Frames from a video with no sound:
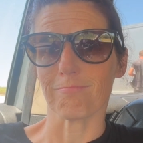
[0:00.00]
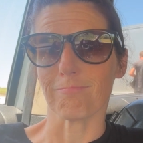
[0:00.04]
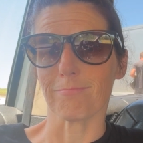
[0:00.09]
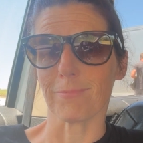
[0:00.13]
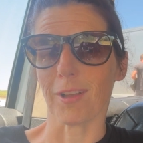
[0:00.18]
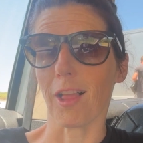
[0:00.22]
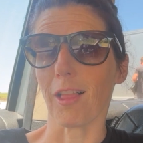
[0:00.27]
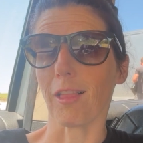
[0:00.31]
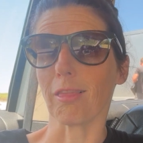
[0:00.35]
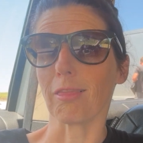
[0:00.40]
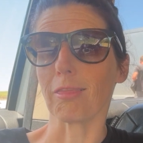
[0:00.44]

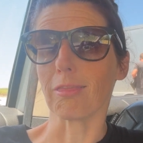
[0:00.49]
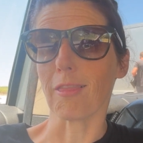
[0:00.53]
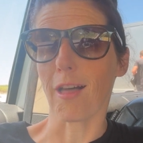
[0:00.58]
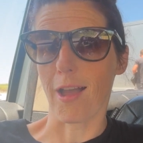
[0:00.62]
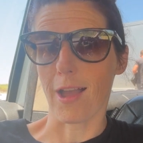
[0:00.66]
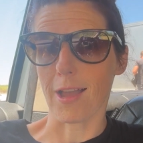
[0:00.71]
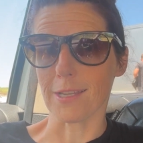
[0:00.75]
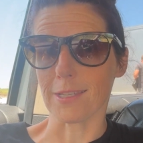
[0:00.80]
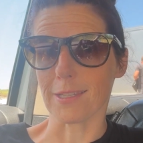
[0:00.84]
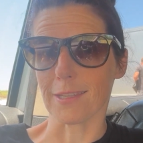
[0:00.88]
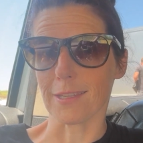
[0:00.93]
a
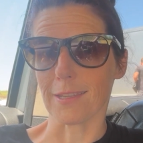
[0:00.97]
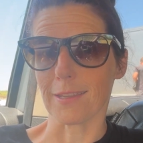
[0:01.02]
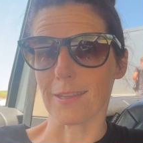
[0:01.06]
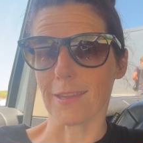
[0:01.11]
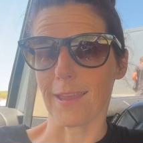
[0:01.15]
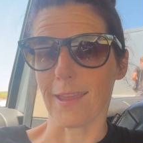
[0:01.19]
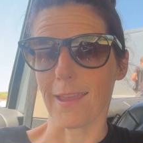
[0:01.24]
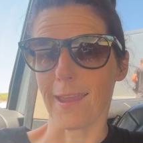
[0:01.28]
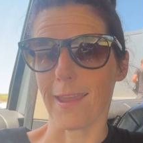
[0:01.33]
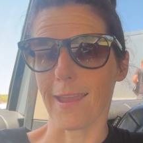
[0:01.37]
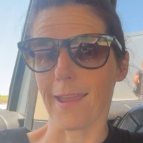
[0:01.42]
lot,
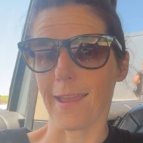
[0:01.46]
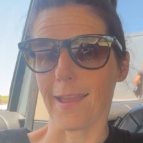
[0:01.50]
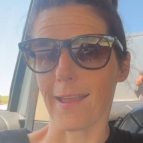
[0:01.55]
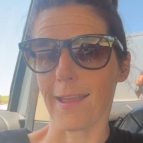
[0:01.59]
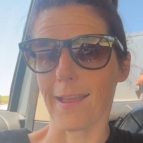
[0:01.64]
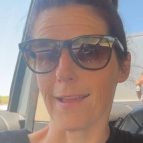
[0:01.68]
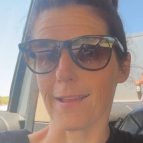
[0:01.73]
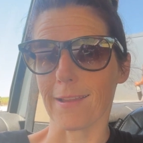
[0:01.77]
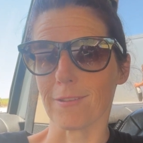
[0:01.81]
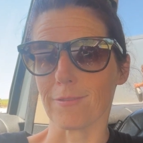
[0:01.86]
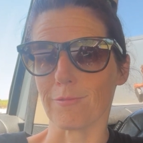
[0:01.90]

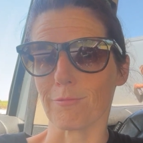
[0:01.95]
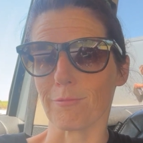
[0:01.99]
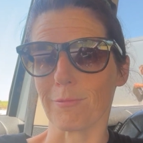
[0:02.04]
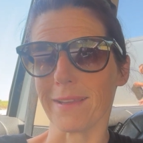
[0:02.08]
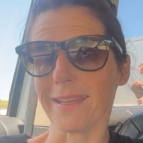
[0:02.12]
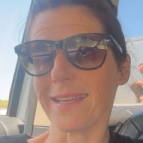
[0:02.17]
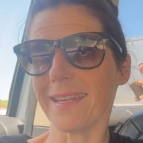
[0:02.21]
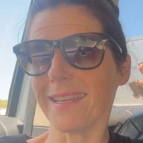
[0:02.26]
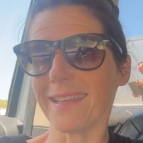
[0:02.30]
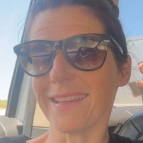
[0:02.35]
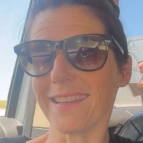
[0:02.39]
and
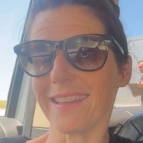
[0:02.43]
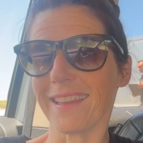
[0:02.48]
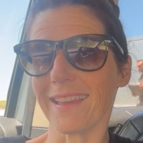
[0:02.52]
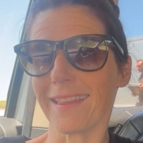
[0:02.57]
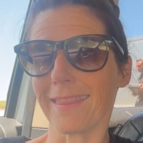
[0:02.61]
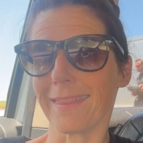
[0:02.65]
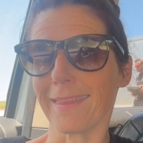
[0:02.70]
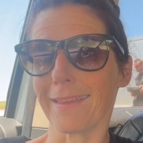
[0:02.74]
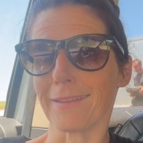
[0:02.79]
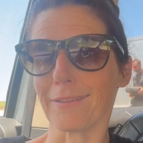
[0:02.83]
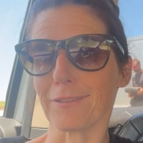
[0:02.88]
we need to
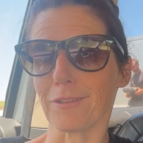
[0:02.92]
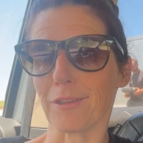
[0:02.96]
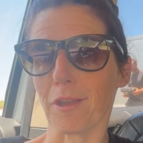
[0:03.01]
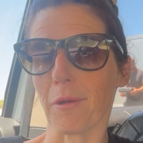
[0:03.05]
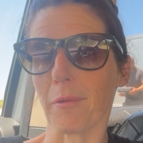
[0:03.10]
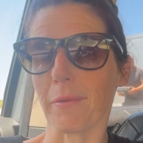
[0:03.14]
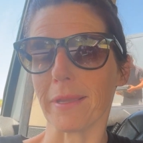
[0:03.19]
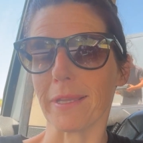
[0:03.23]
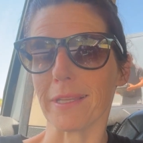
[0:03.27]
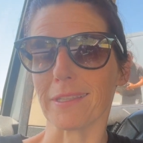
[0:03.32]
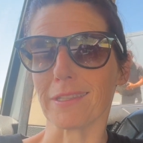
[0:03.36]
get things
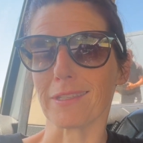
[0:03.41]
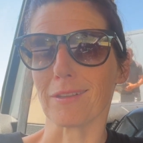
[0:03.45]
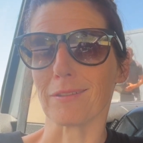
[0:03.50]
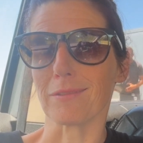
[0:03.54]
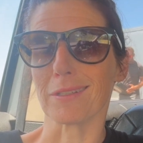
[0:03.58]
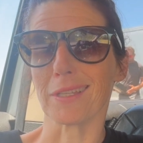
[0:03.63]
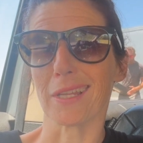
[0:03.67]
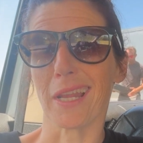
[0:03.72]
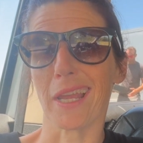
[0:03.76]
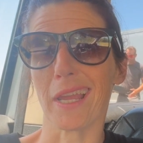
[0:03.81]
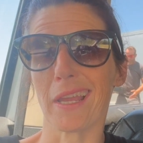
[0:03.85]
going. So
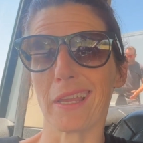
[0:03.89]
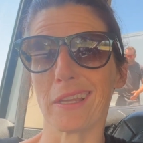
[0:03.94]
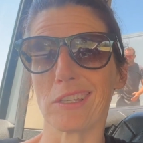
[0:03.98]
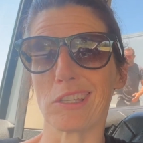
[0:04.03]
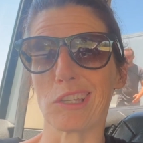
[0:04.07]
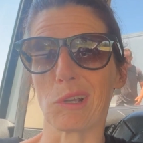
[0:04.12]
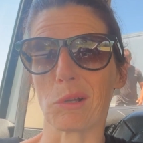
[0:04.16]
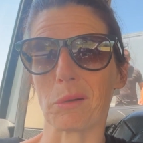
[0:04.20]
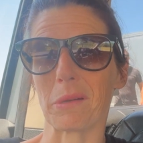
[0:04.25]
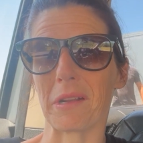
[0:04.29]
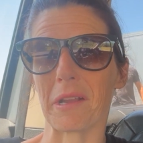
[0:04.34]
today,
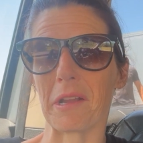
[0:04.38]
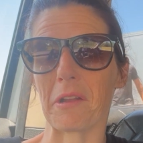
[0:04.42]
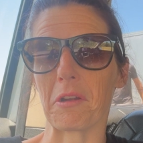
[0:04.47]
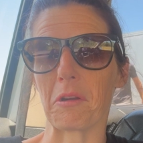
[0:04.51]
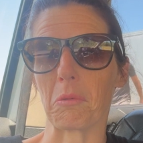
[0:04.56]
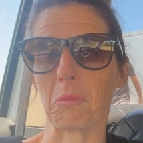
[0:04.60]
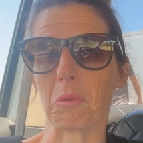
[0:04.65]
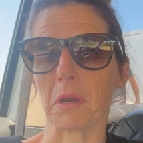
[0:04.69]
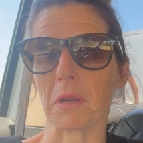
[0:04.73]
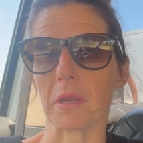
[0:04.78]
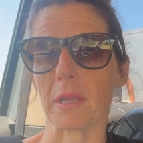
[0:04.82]
Joe and I
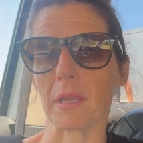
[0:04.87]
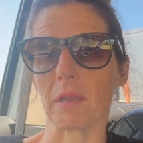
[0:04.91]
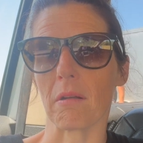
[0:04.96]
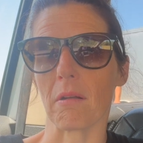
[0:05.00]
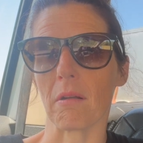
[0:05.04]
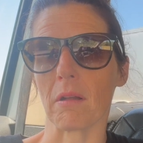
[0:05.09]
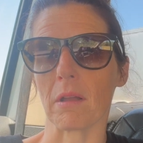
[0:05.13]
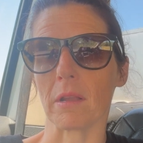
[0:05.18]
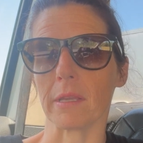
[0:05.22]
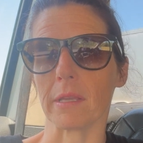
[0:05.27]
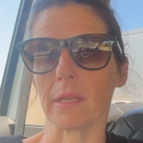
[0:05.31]
are working
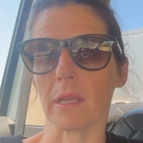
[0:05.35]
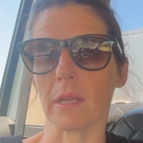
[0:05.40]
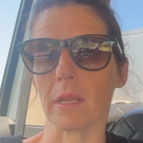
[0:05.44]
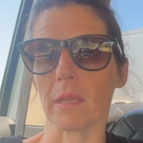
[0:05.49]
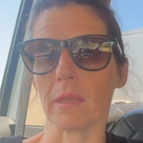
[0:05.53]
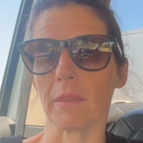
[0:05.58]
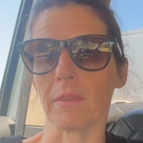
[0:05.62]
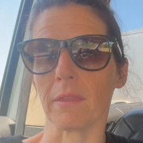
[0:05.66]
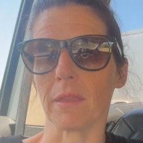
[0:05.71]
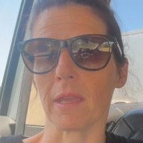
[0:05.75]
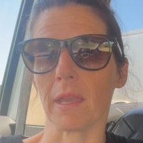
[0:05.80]
on
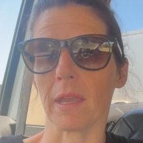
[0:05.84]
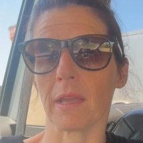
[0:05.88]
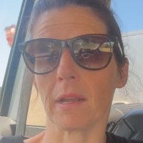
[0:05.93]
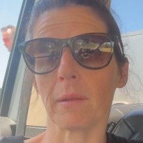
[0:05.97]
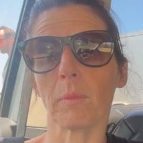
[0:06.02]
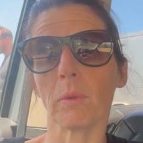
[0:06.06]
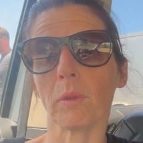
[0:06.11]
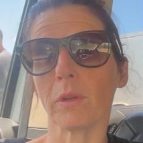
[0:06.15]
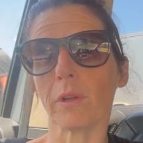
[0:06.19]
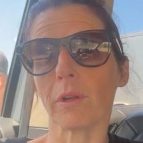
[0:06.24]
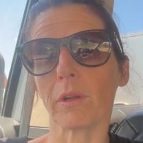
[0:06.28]
getting the
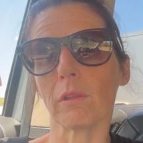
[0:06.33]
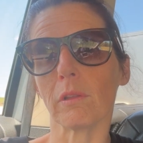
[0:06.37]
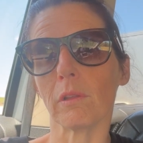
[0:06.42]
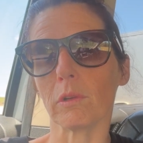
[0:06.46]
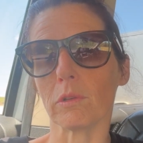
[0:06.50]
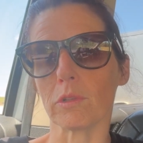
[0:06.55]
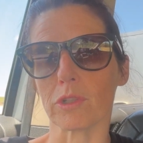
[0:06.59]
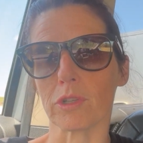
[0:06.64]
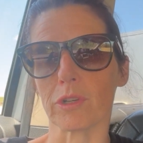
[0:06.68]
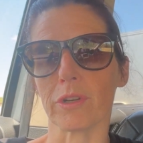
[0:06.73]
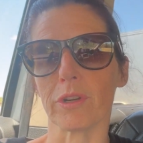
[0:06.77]
animal
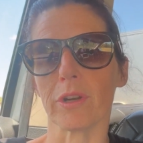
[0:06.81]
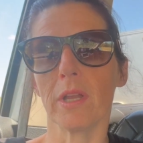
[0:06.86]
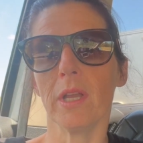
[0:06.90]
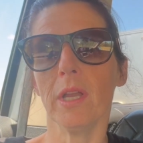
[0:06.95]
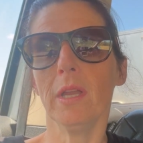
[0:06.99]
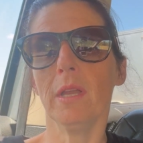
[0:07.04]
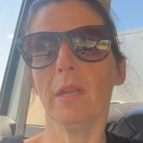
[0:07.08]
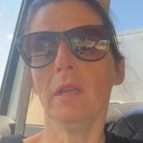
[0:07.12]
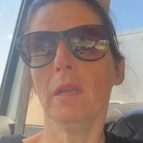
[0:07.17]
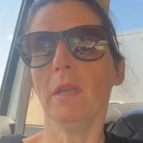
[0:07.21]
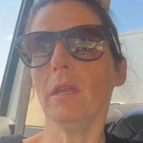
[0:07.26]
enclosure
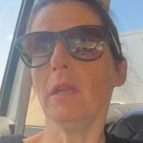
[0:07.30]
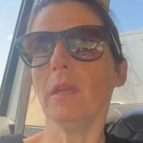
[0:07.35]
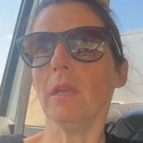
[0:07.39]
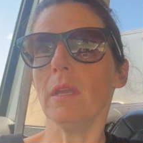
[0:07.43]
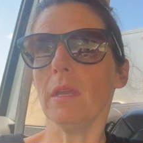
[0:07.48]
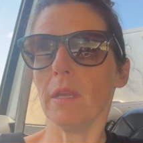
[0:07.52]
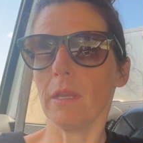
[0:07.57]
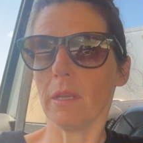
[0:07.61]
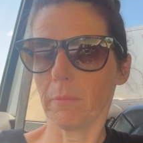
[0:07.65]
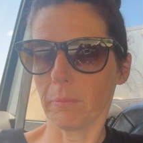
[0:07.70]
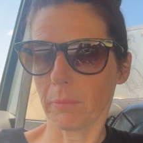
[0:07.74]

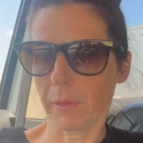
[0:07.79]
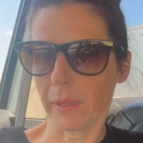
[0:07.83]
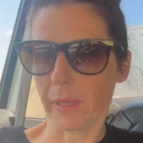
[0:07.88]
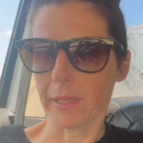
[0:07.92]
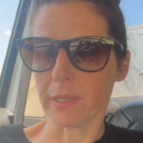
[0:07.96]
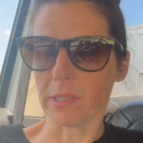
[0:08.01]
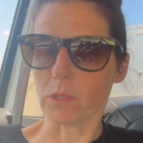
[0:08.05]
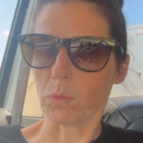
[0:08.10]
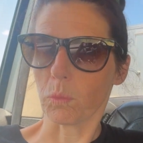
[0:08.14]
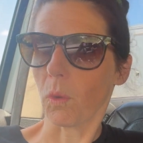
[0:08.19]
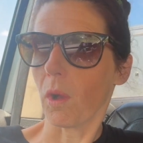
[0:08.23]
in
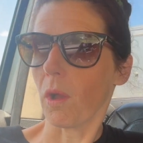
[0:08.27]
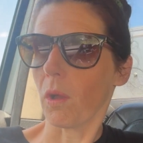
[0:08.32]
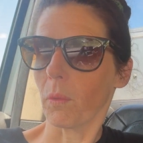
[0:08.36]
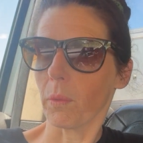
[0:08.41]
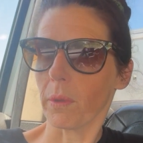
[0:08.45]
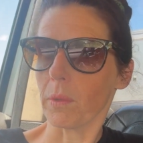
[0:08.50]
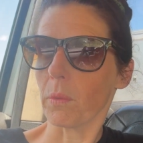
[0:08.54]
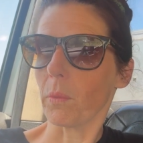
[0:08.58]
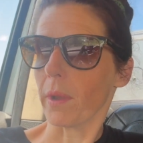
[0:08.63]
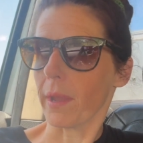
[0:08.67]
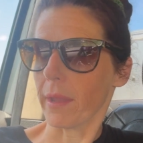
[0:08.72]
place while
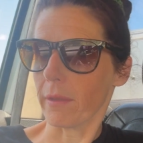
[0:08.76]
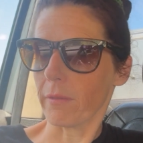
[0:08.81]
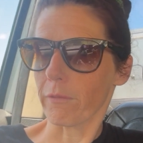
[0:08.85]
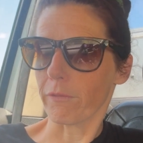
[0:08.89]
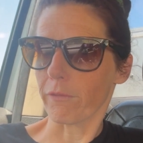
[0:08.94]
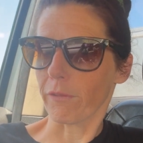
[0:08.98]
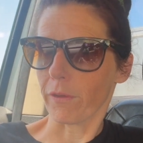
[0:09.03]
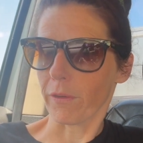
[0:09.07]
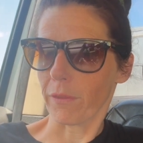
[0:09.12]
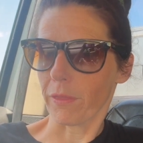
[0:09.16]
we wait for